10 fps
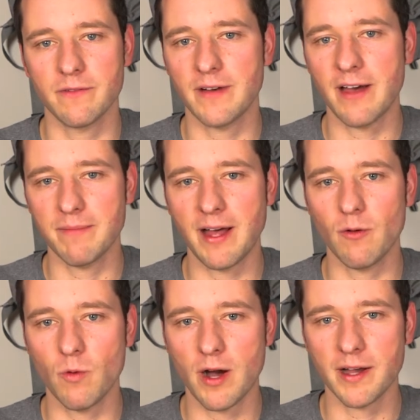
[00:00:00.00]
a
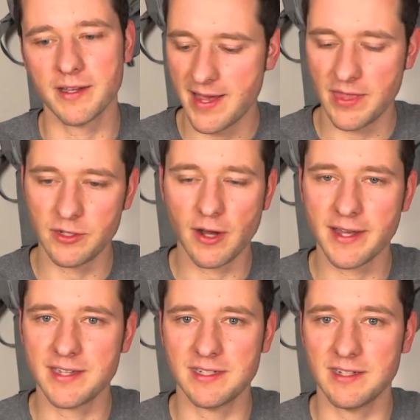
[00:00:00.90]
5-mile walk, and the dog
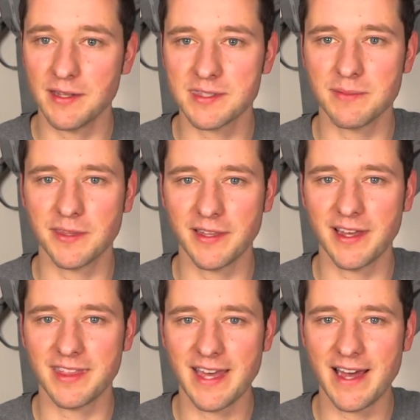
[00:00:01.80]
hasn't done something
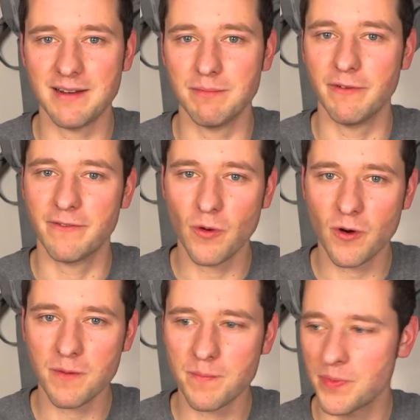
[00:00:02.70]
like that
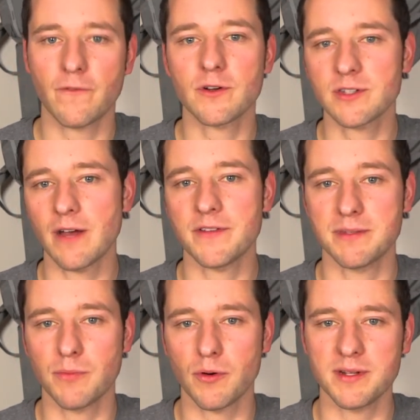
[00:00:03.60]
before. First off, it's
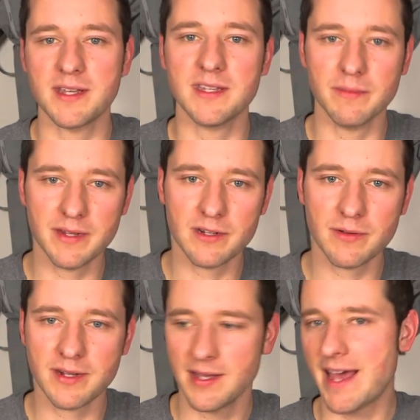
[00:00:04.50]
important to ease him into
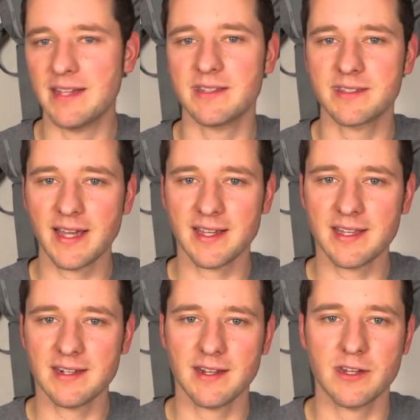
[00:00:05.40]
it. And
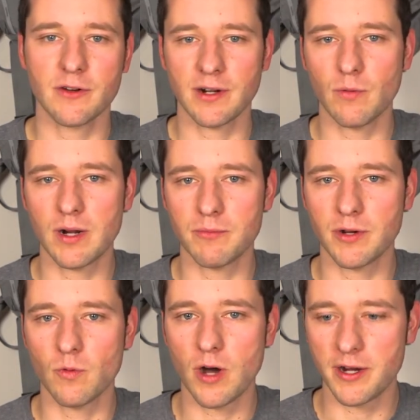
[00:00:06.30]
second, you're going to want to
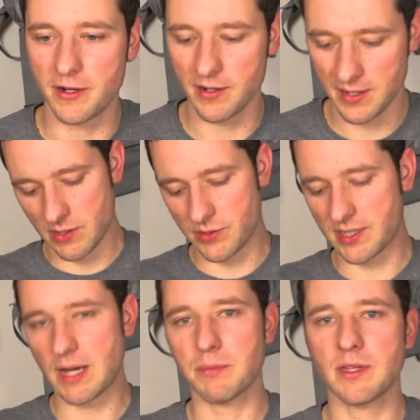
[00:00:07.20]
bring water. There's a
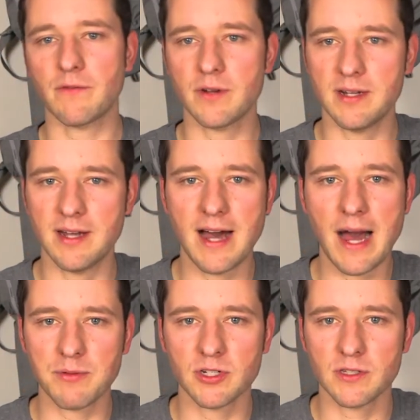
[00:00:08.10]
couple different
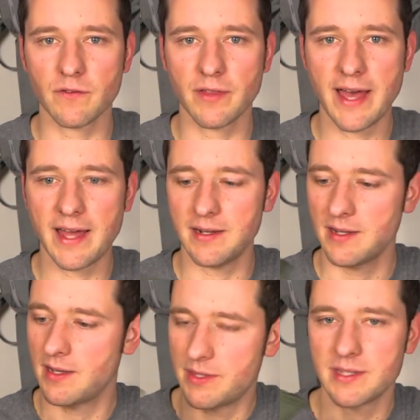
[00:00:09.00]
options for that.
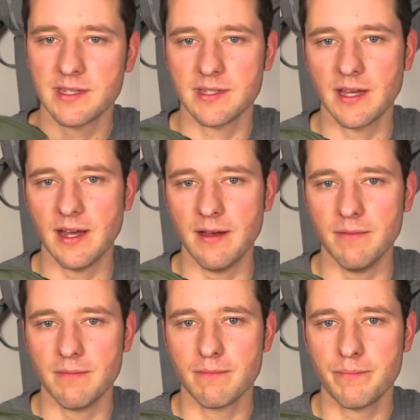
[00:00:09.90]
This is a
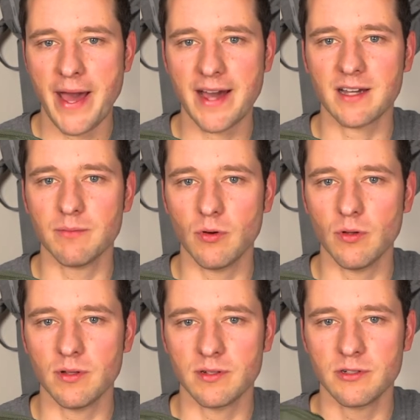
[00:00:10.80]

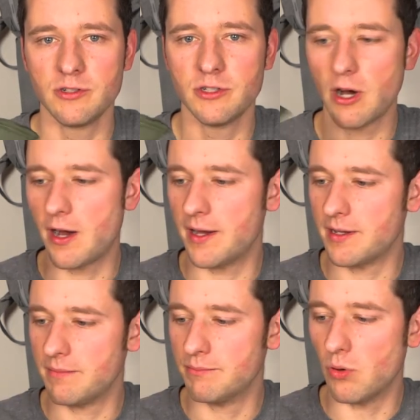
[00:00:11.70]
packable
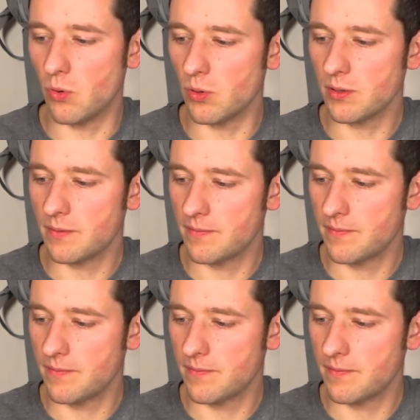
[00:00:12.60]
dog bowl.